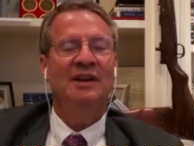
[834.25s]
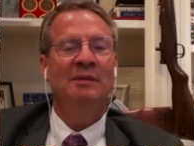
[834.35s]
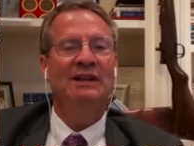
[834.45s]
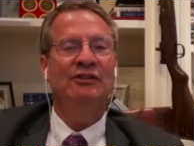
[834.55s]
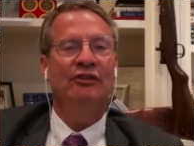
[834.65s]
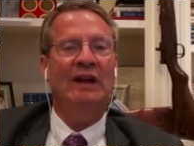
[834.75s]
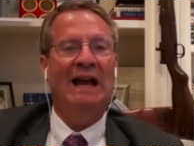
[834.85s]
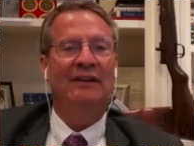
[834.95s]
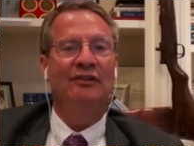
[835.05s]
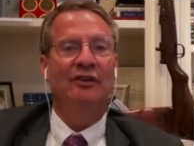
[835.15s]
to me, just
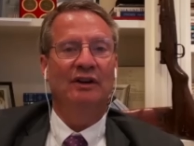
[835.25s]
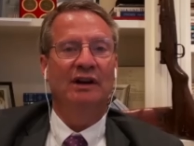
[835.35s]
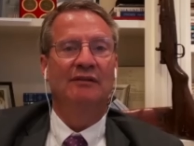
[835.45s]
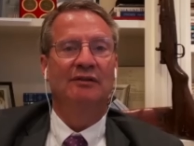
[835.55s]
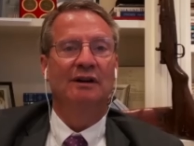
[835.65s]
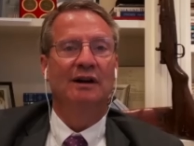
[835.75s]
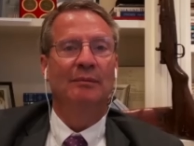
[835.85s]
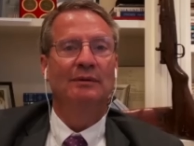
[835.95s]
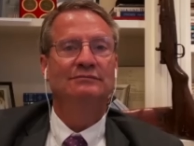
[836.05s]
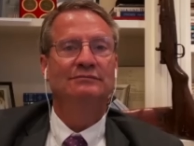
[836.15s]
adds to the cover-up.